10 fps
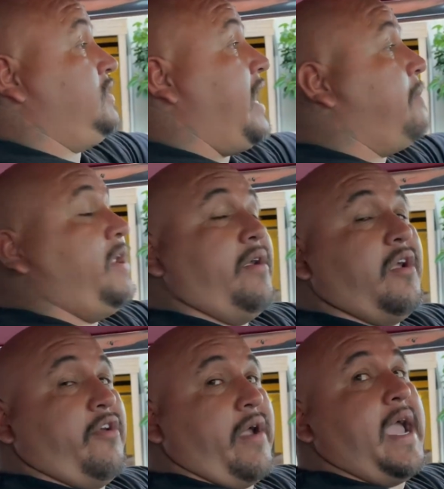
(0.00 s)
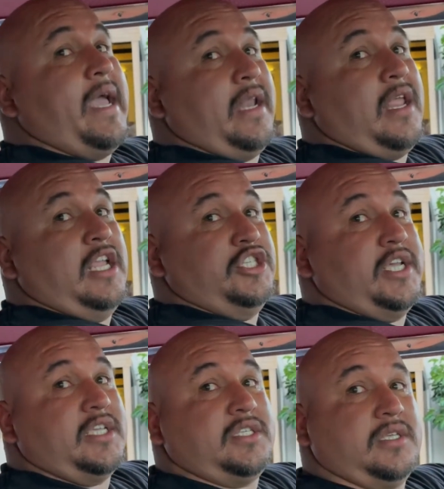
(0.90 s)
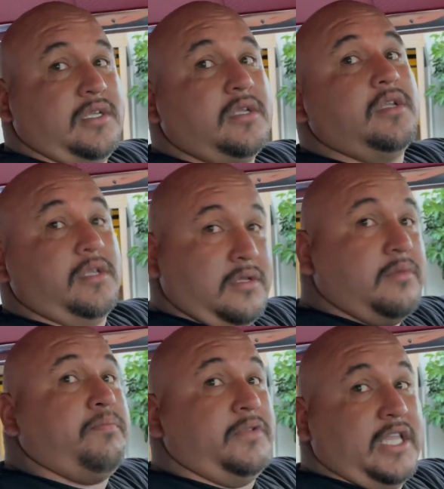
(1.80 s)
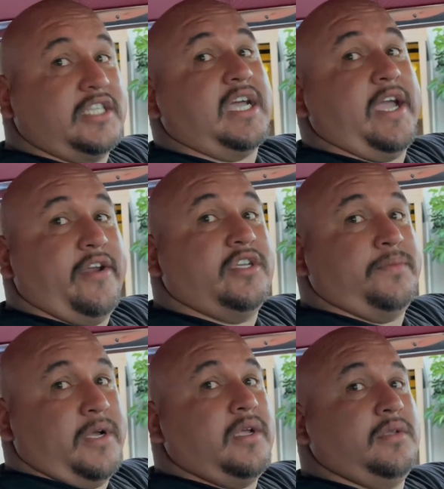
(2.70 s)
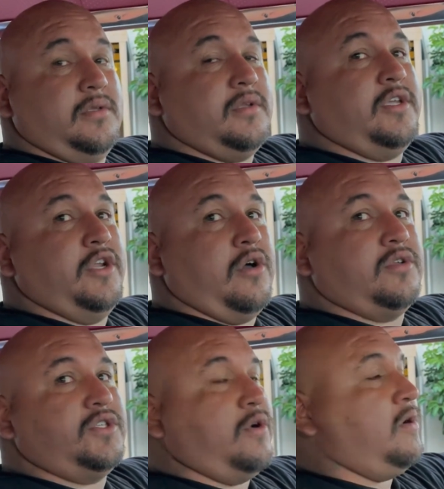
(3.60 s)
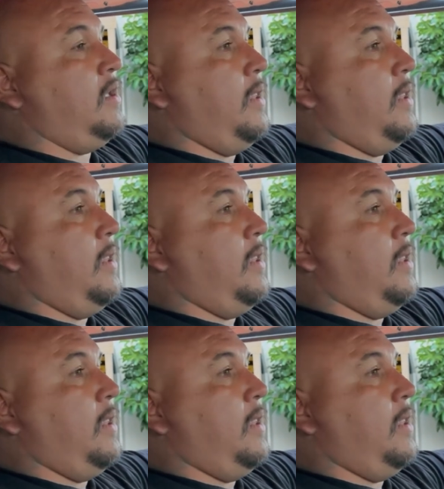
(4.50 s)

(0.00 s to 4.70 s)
Damn near $1,000 in just the tires, bro. You know, so